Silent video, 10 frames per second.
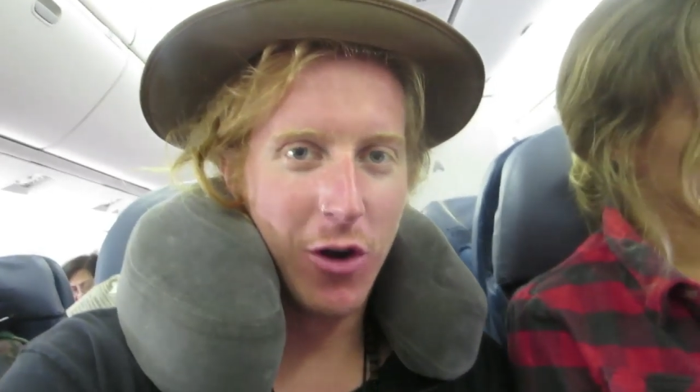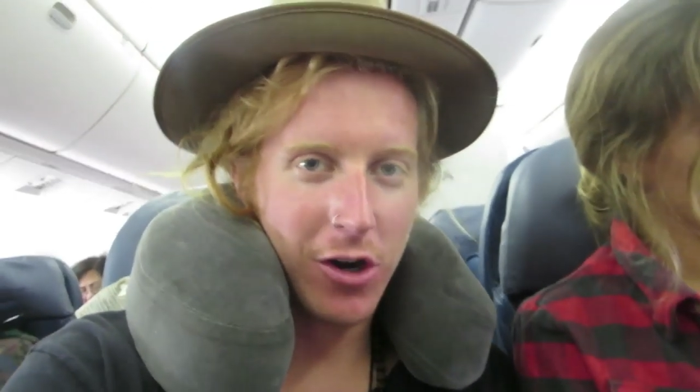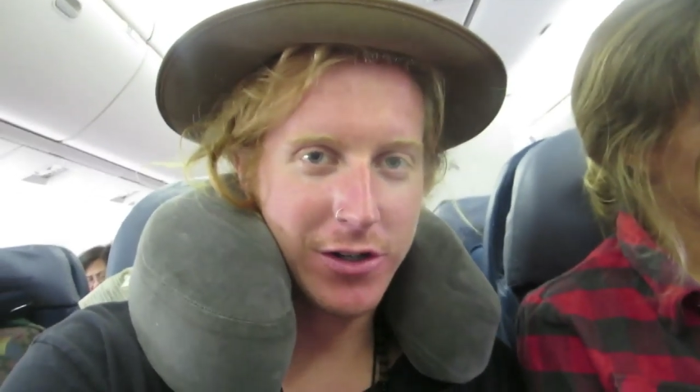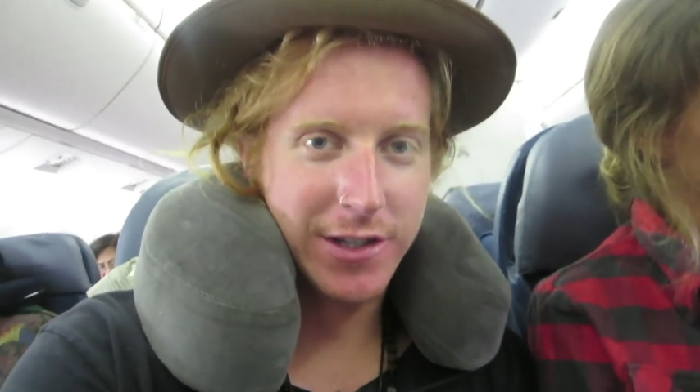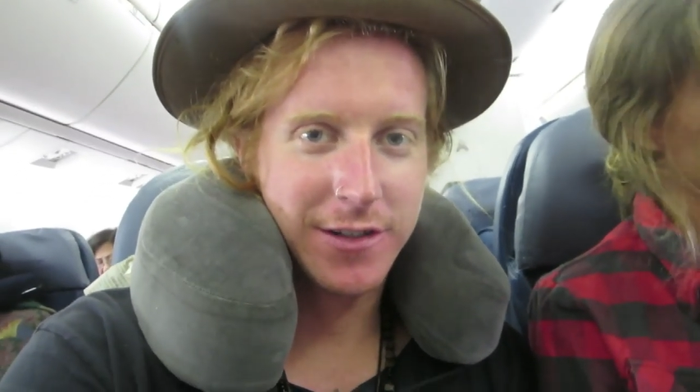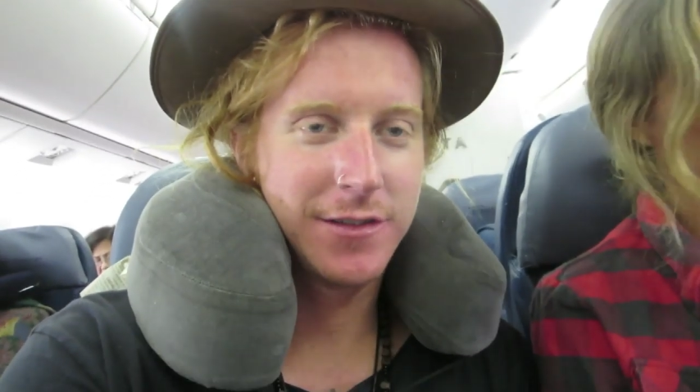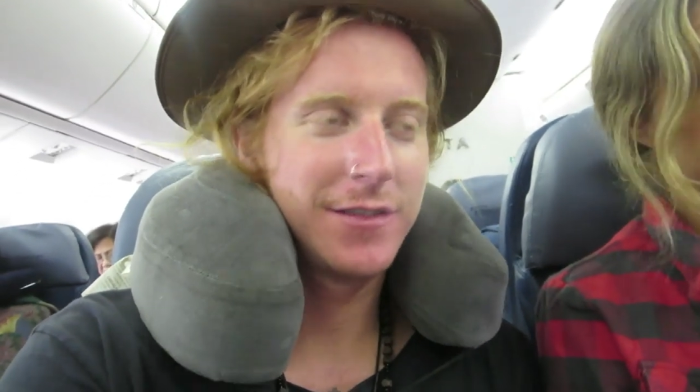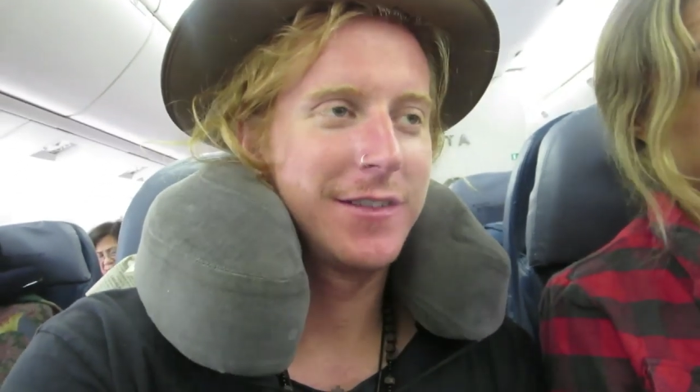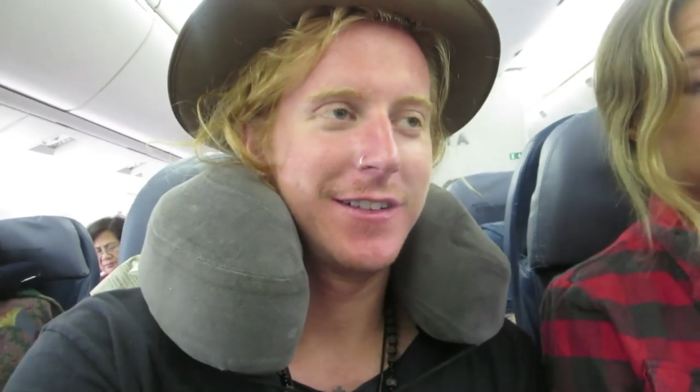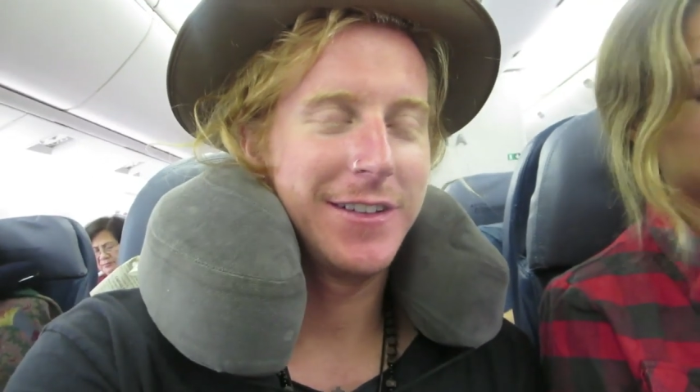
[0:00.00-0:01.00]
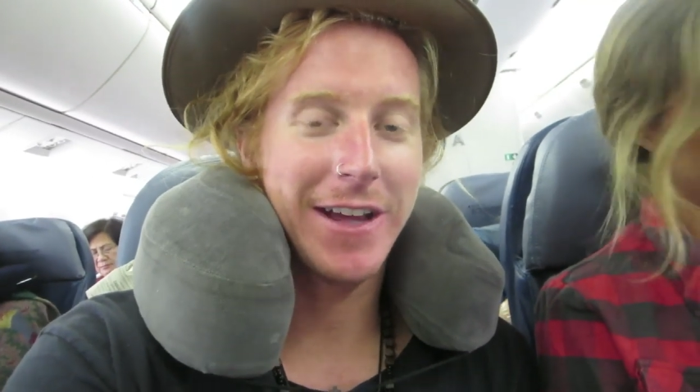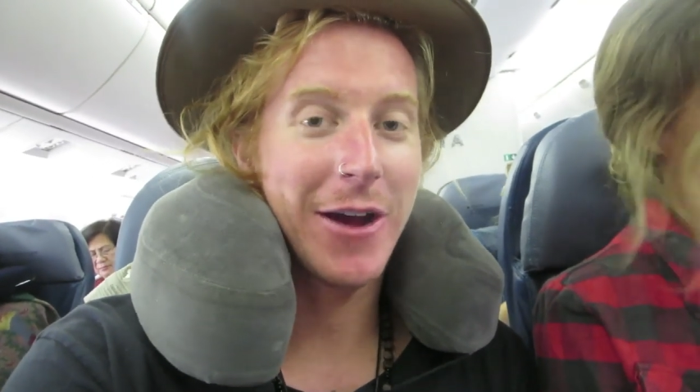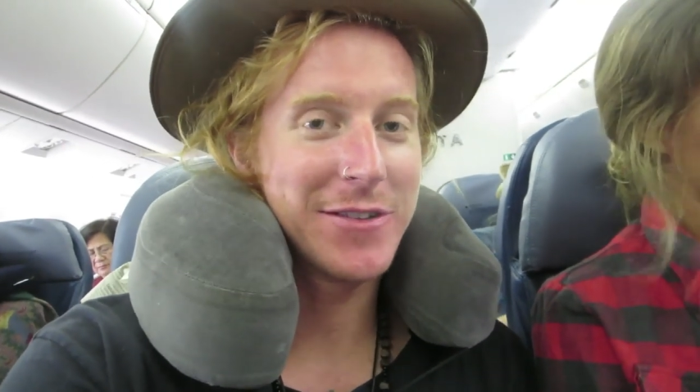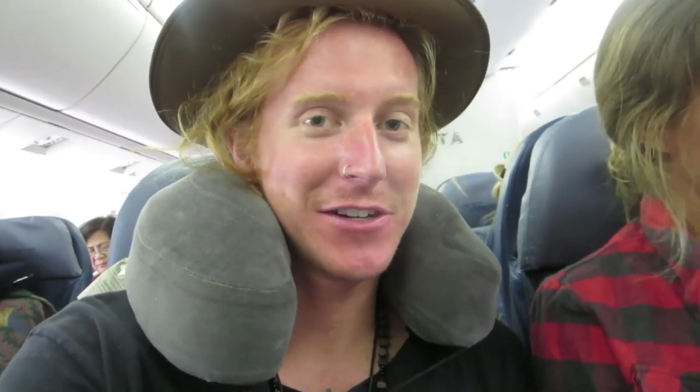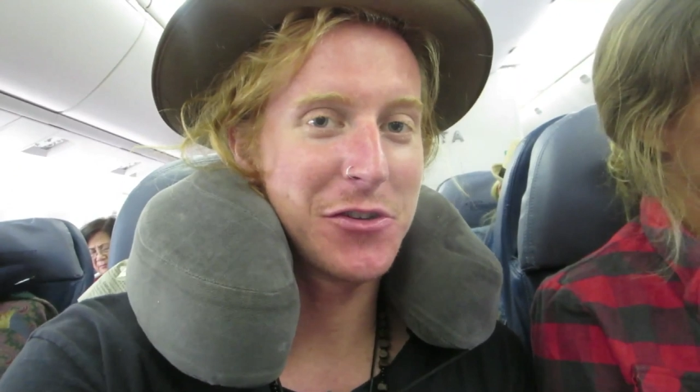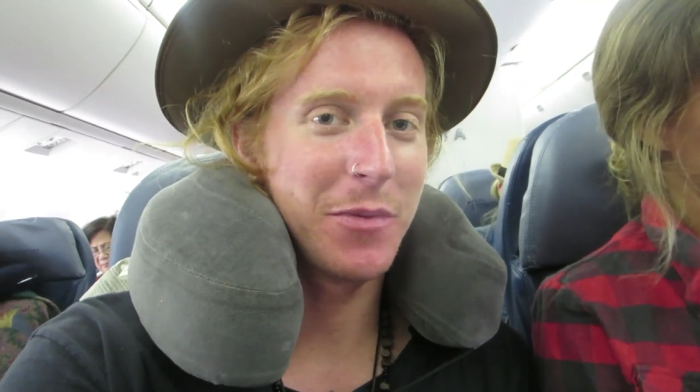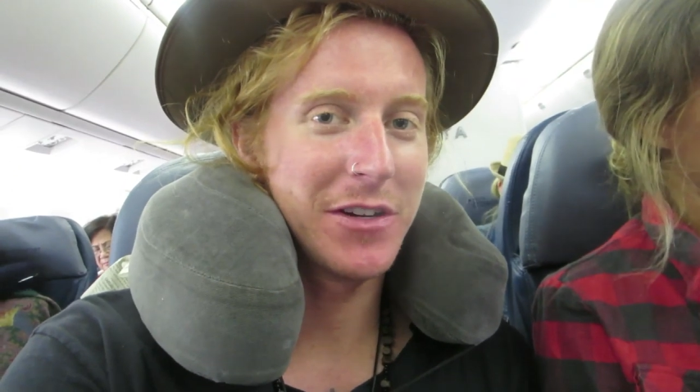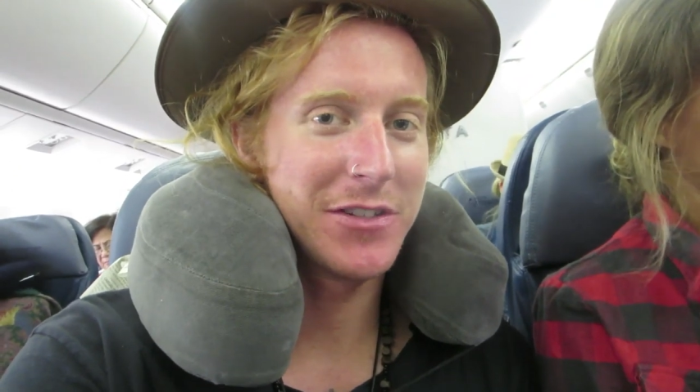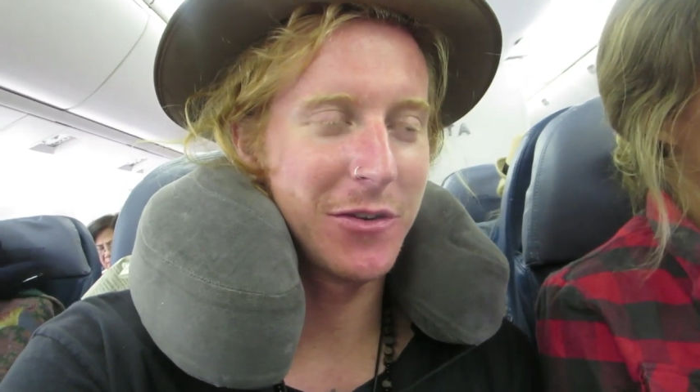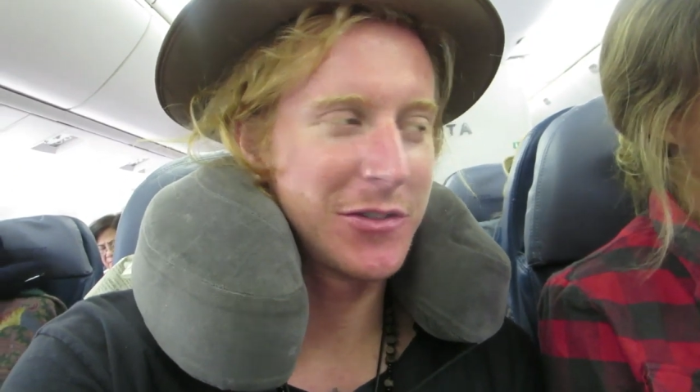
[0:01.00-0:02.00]
worked. The guy was actually
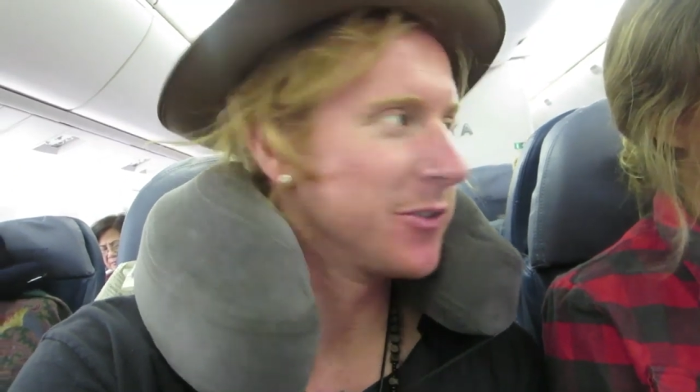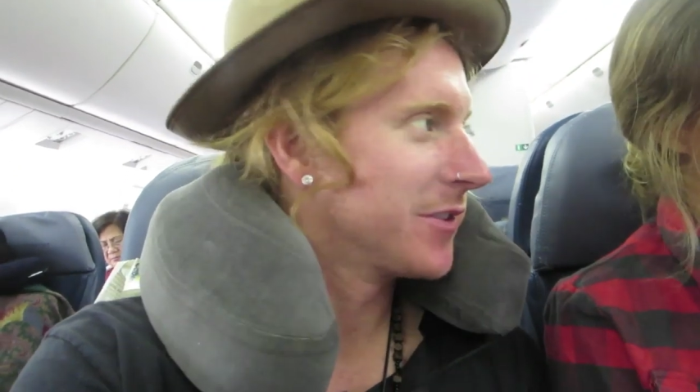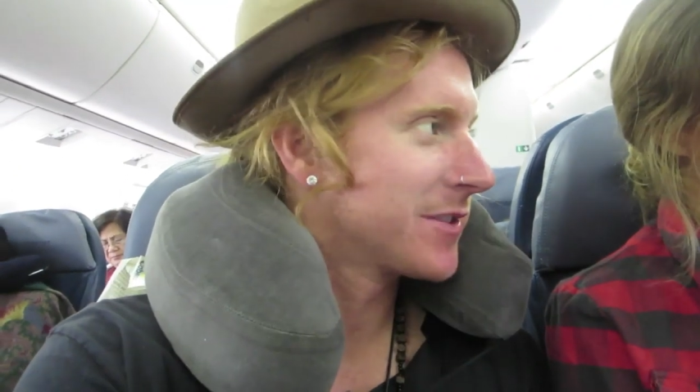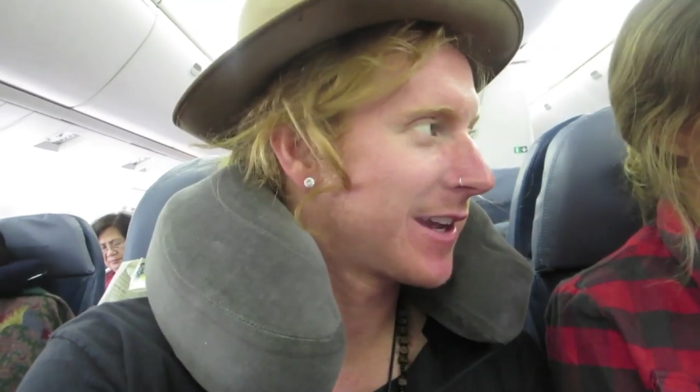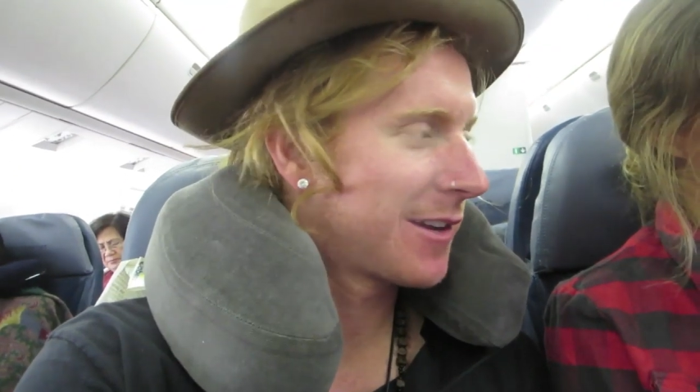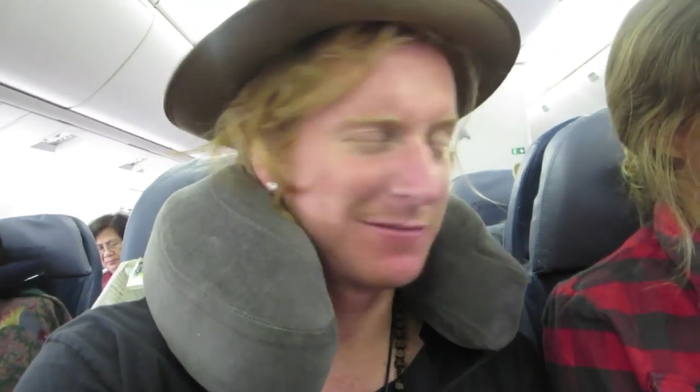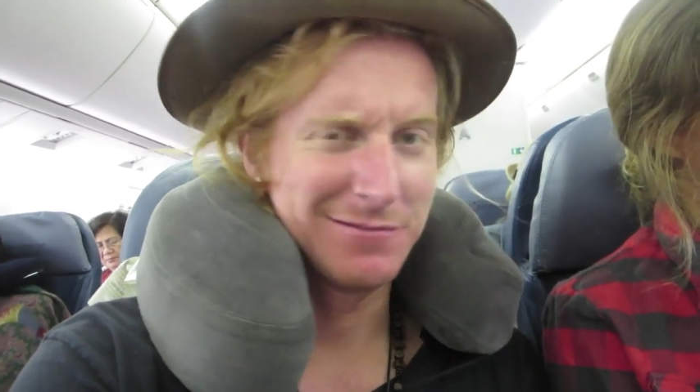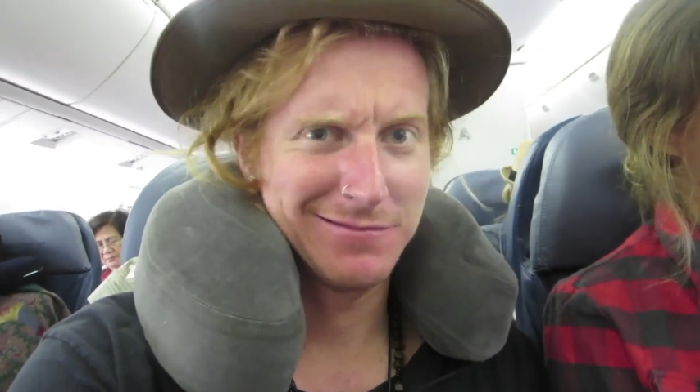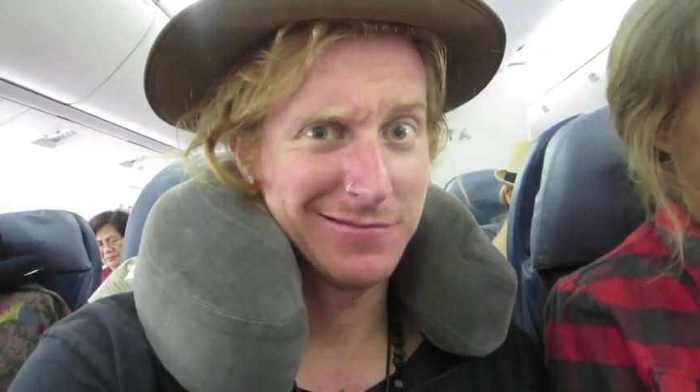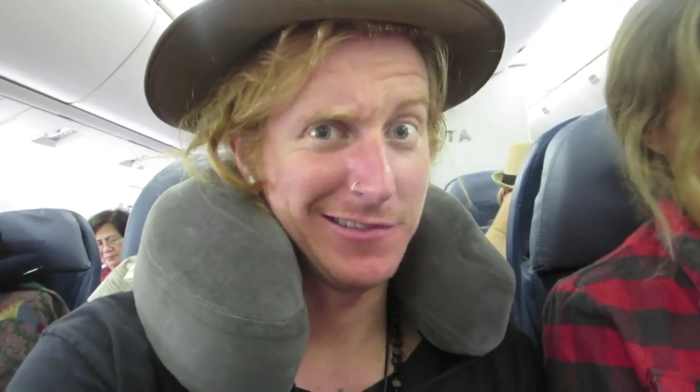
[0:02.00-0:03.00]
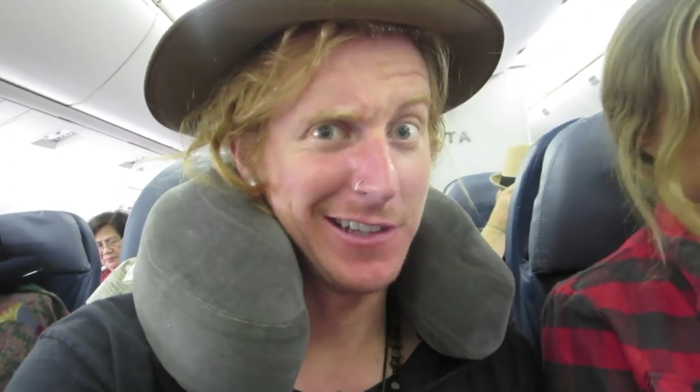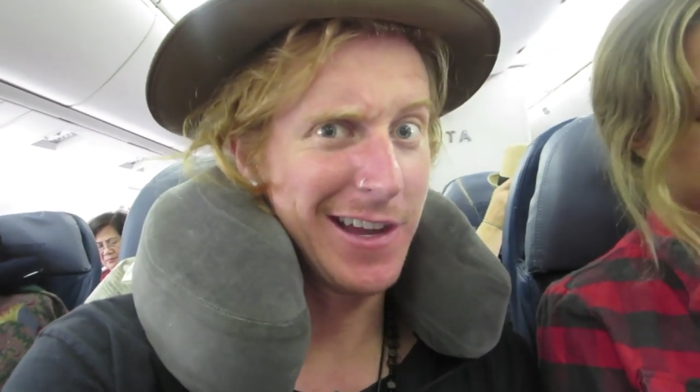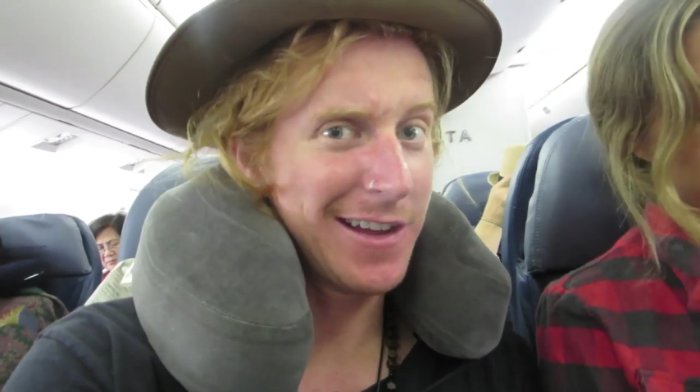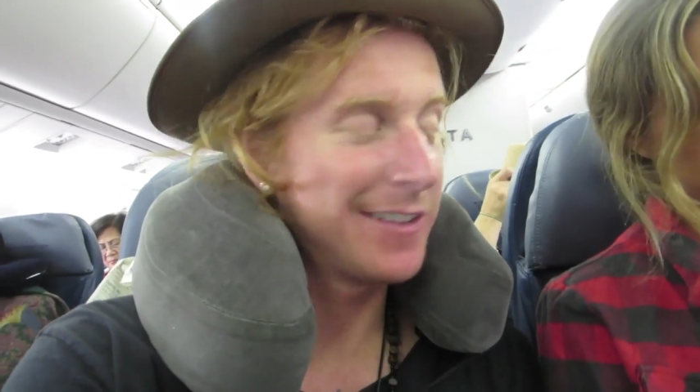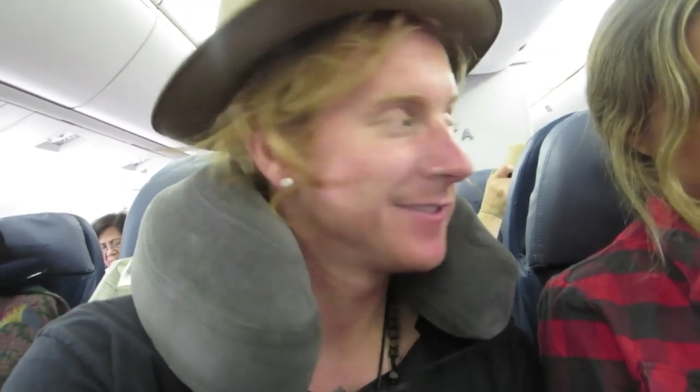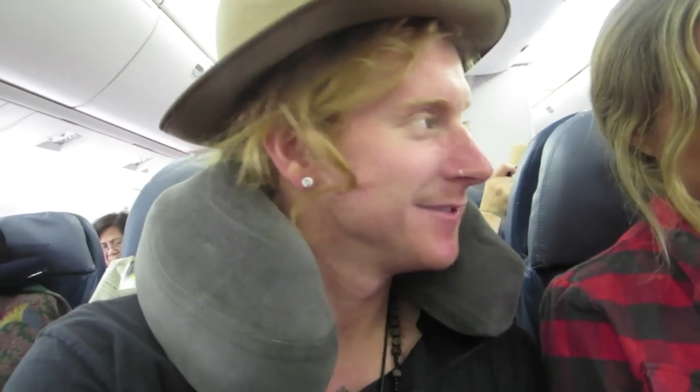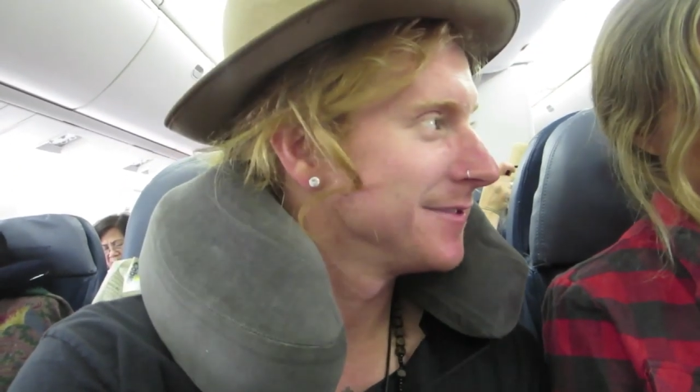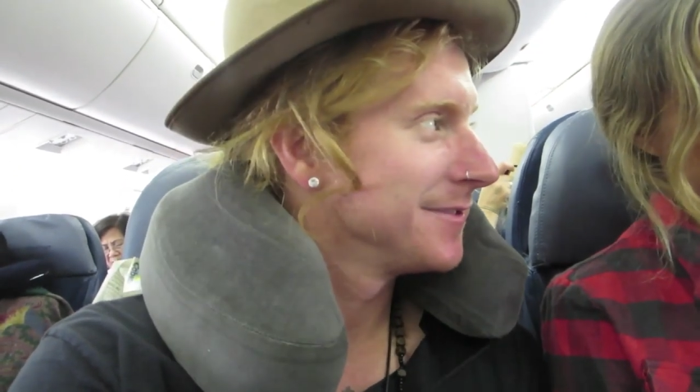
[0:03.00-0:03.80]
pretty stoned too. He was like, yeah